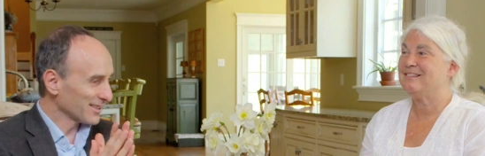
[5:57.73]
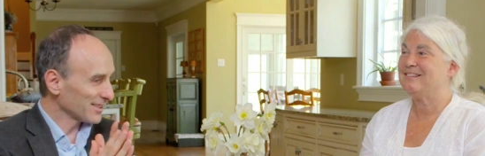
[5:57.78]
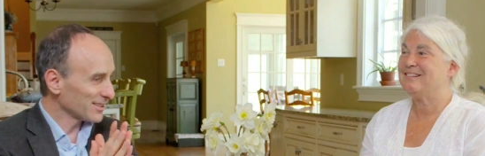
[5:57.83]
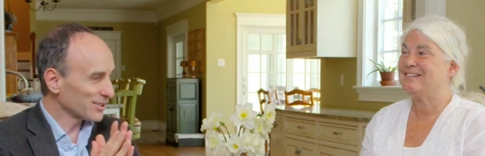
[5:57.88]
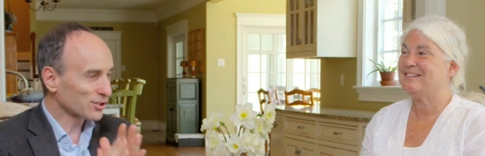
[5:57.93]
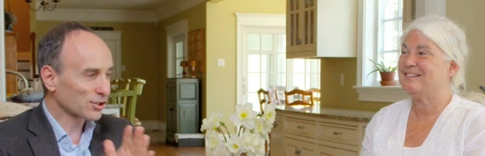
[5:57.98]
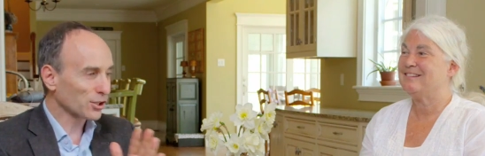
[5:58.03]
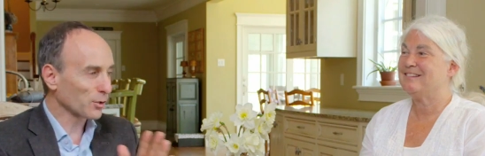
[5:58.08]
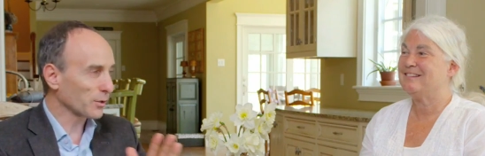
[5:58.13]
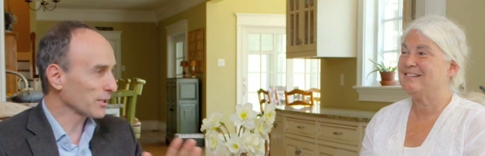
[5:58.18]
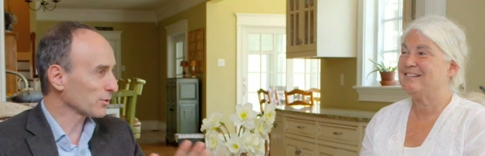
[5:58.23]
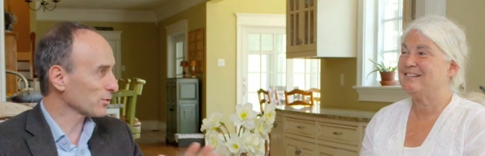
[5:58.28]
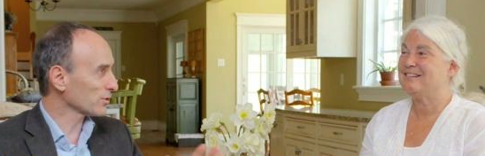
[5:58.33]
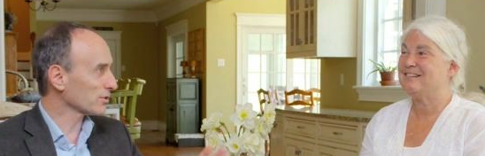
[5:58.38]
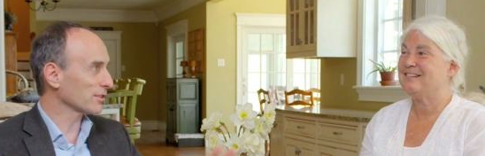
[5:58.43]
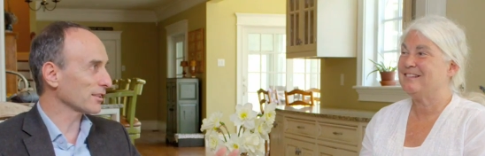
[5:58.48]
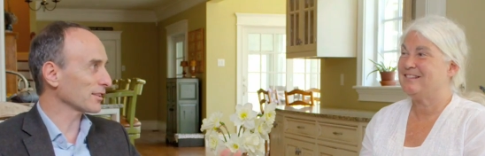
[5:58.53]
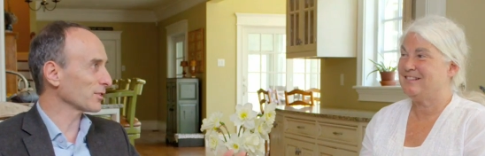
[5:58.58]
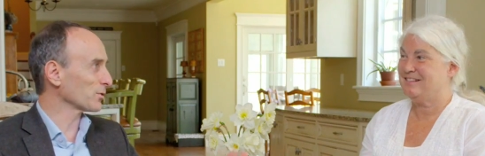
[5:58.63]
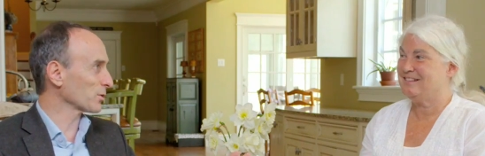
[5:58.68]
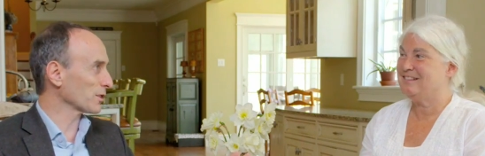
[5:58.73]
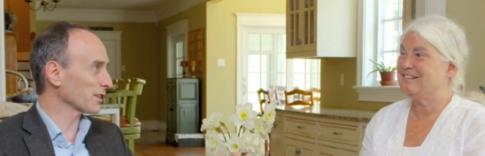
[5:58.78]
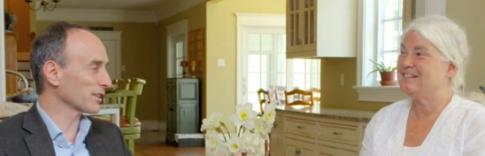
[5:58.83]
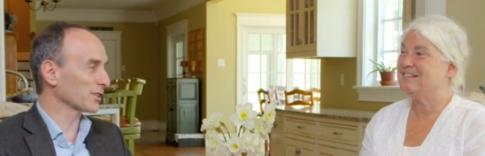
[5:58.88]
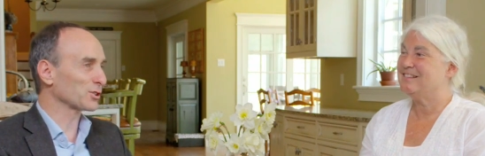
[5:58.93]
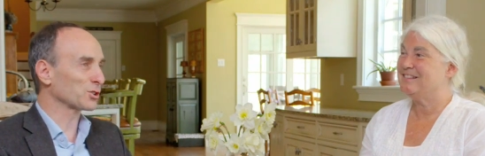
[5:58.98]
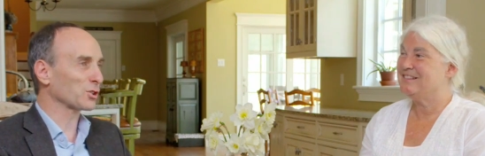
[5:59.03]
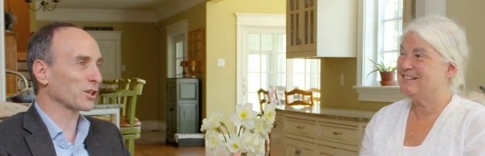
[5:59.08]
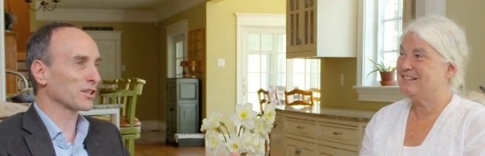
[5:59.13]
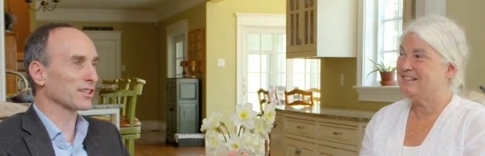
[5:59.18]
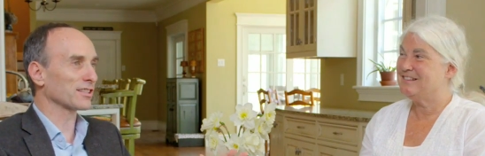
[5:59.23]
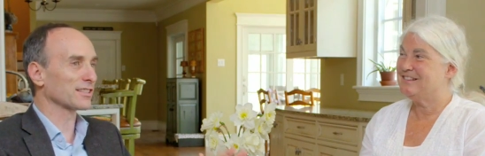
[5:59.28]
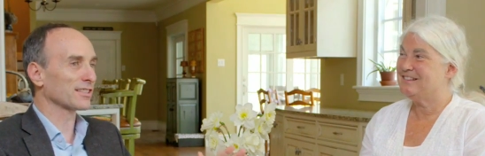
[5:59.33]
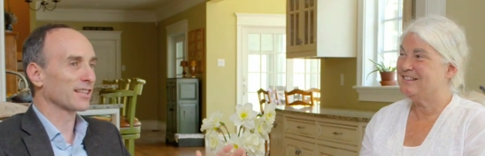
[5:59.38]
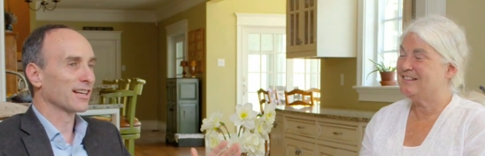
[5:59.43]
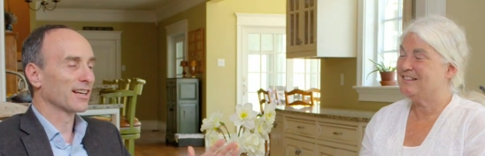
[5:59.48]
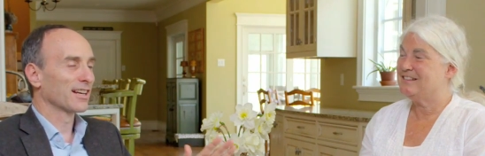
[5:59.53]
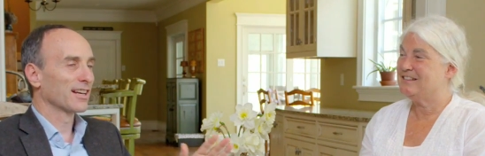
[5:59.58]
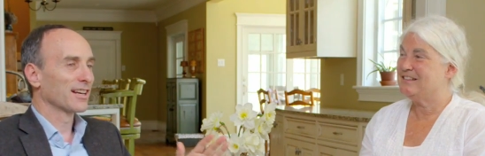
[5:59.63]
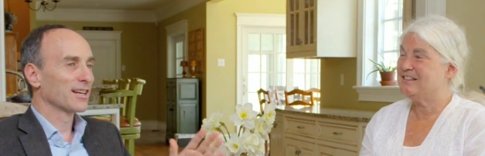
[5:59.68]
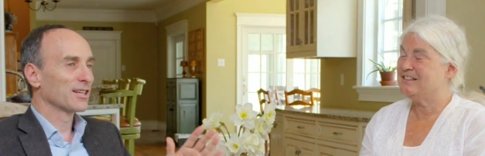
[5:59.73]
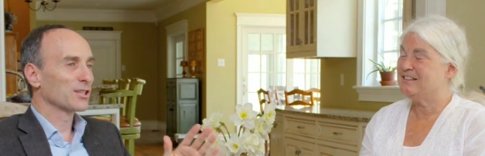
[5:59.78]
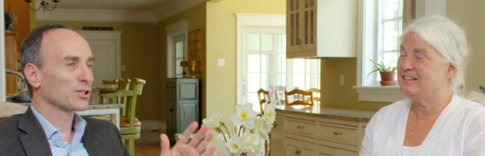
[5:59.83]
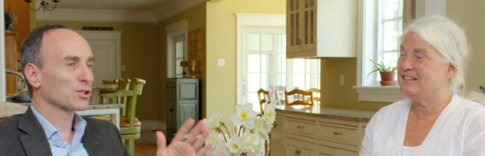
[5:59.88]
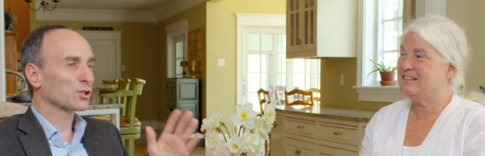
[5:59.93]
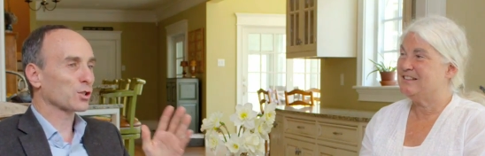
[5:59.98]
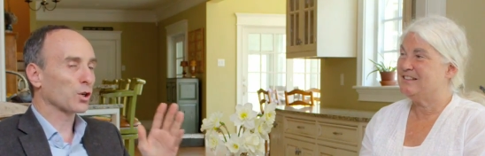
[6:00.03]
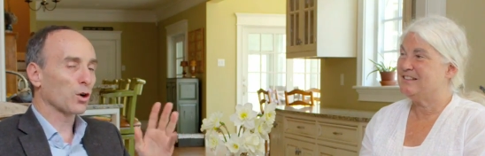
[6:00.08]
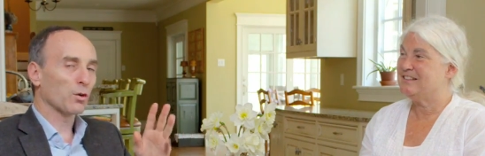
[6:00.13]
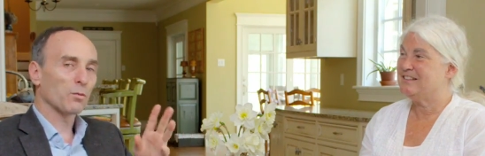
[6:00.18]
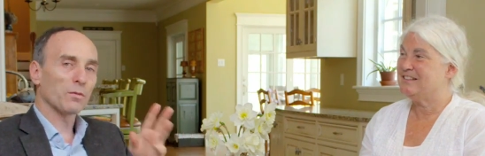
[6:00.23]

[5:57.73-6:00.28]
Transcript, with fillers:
Speaker 1: so interesting. You'll enjoy this. So